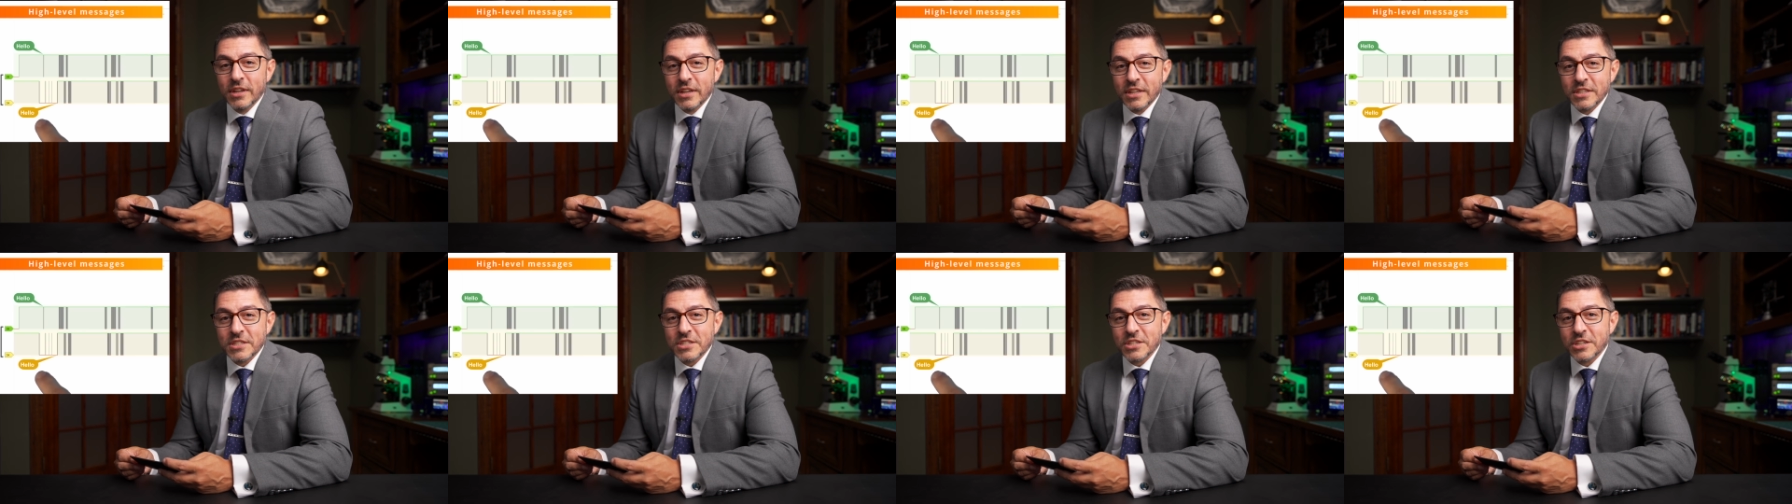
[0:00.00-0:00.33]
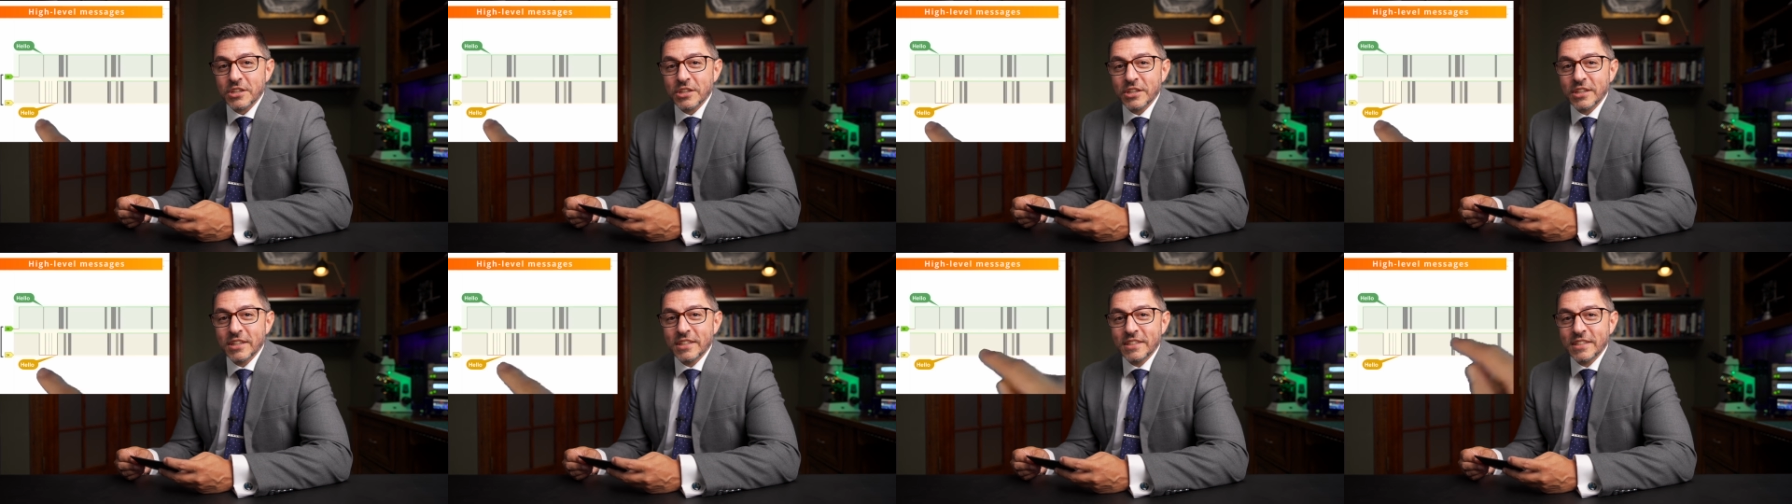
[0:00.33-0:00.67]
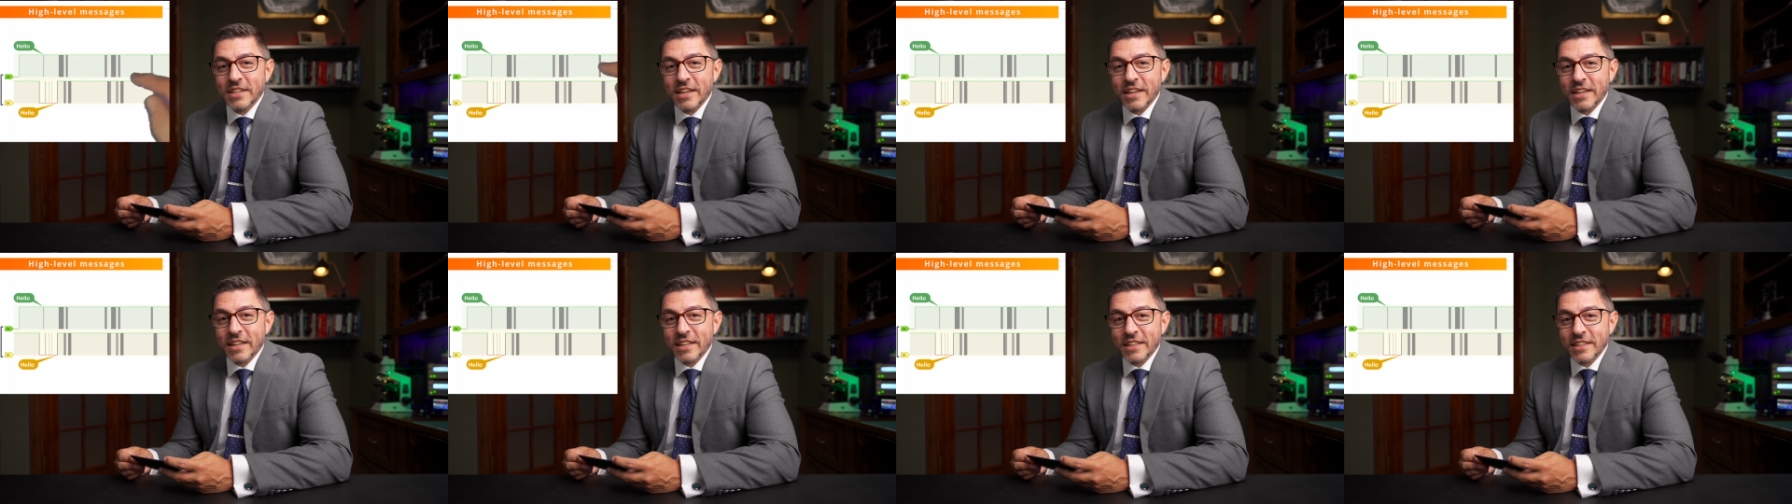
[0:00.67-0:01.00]
It's a good,
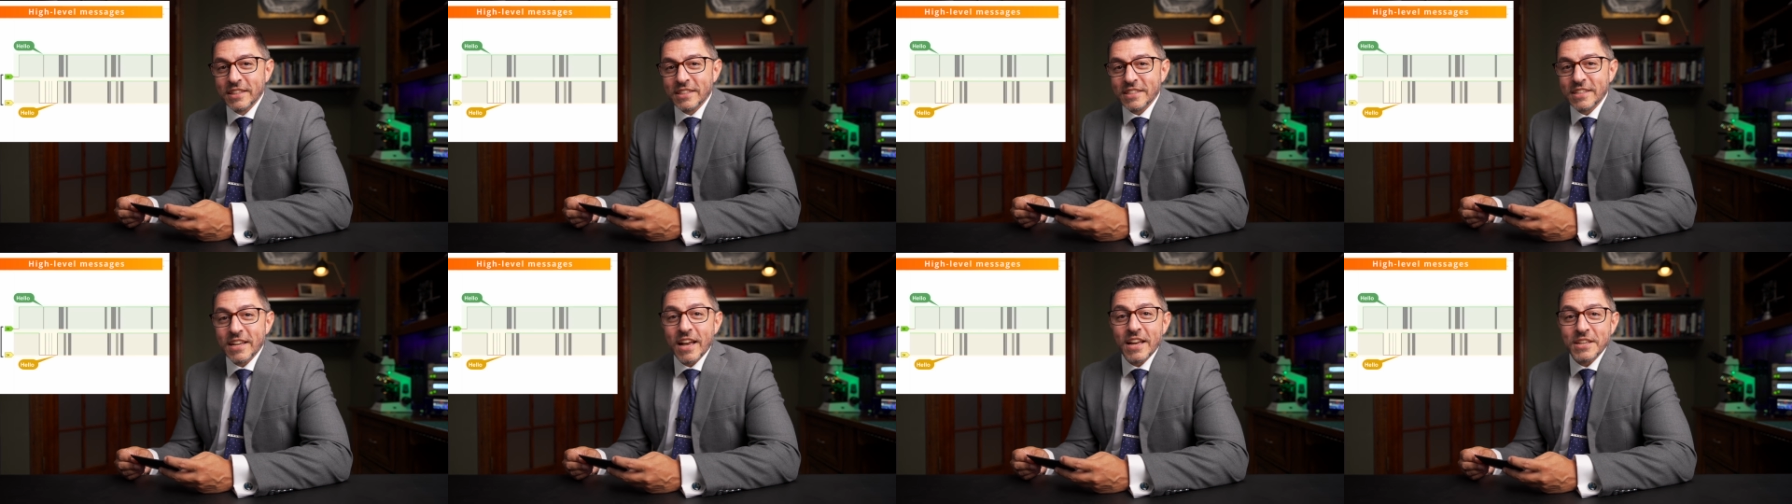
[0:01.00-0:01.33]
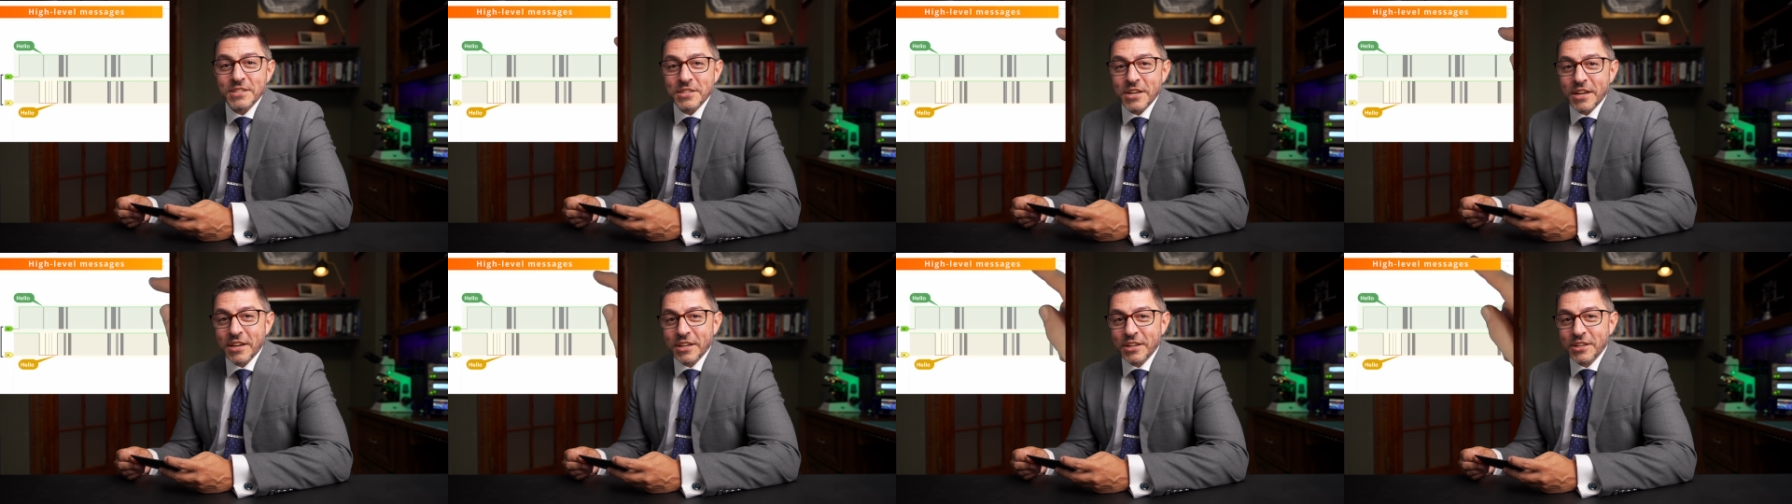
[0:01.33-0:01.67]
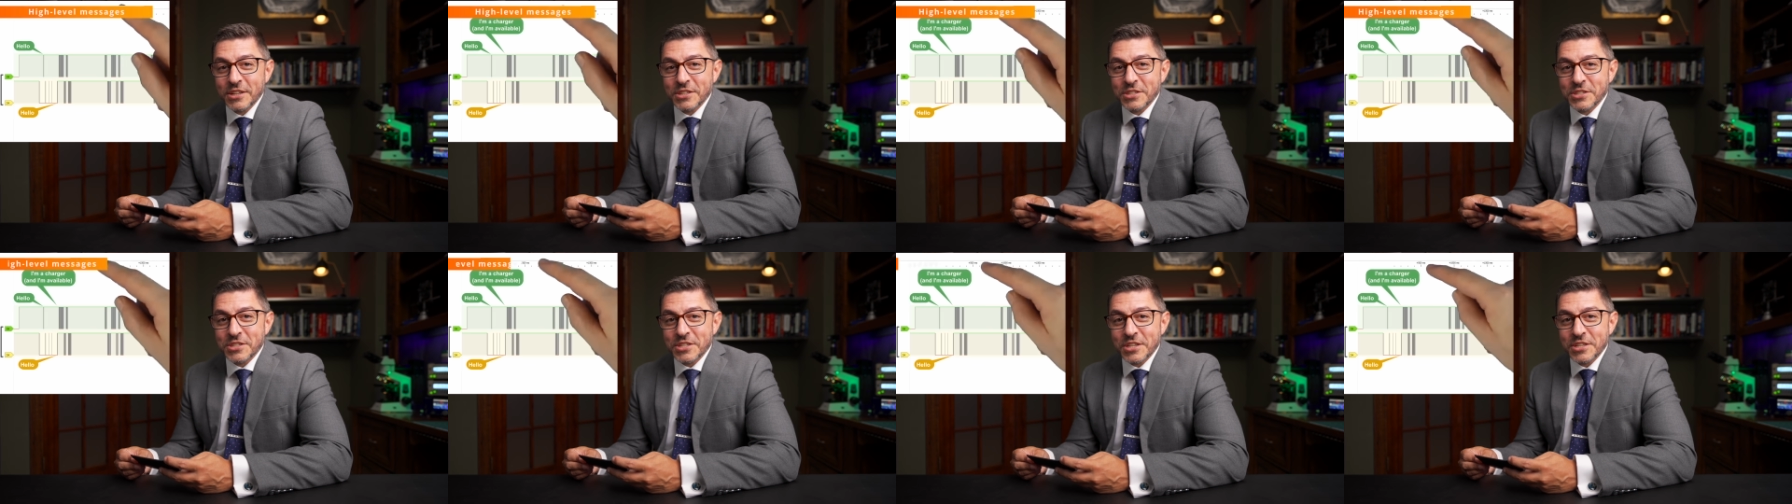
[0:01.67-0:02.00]
uh, the guy's got a
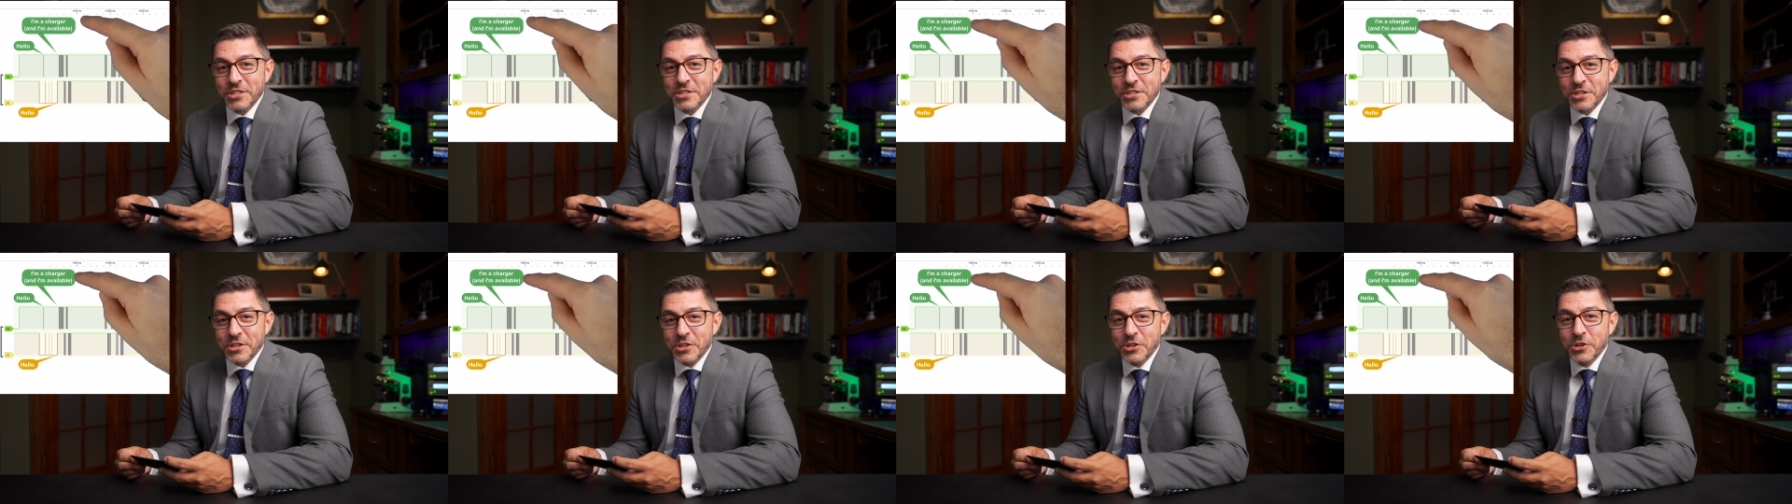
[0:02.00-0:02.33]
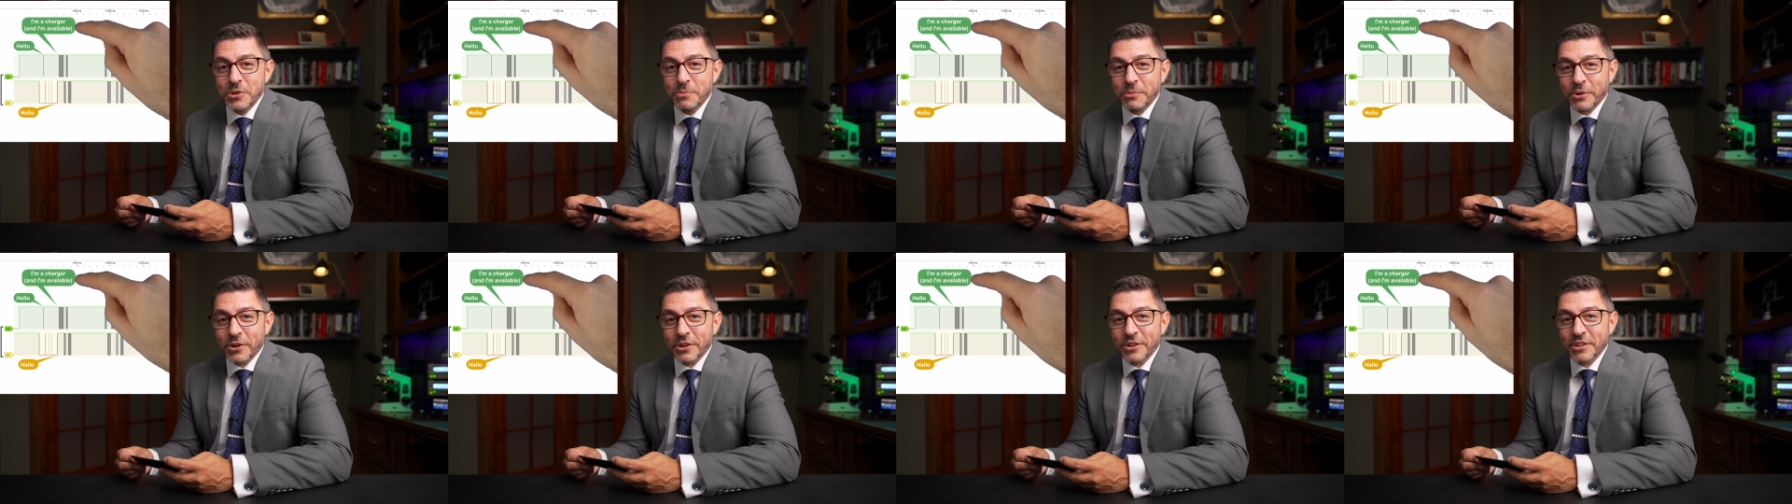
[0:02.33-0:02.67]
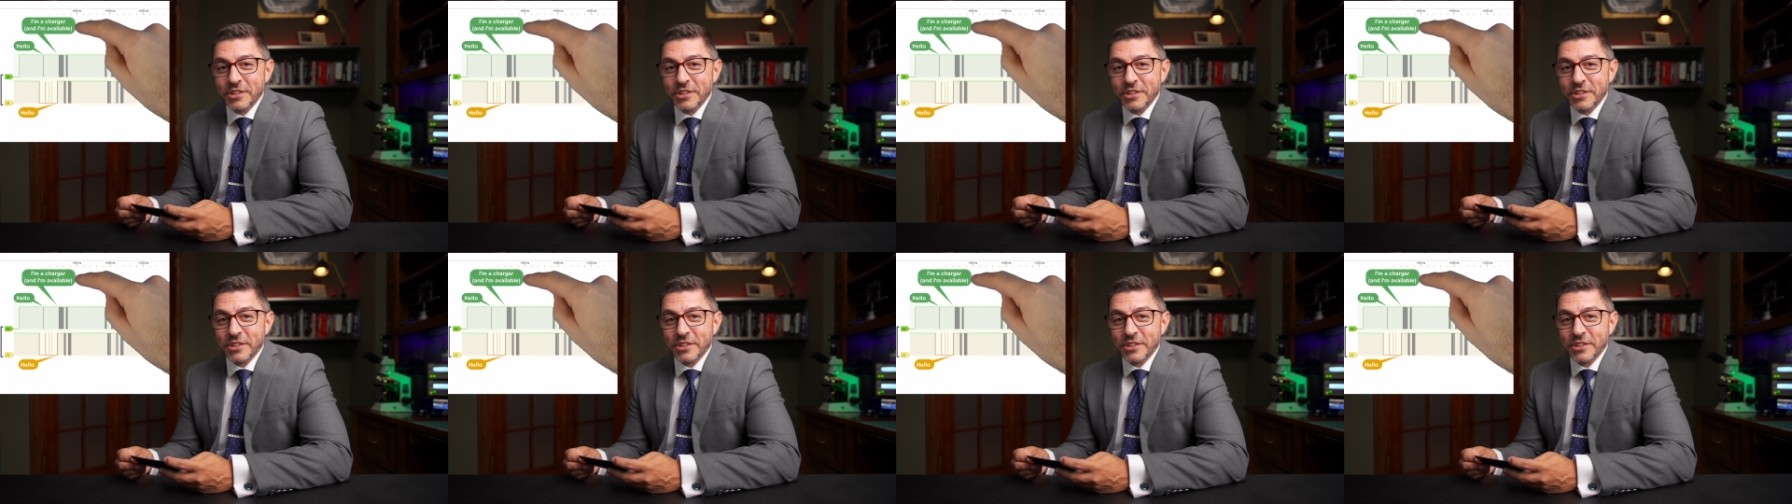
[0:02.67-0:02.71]
good sense of humor,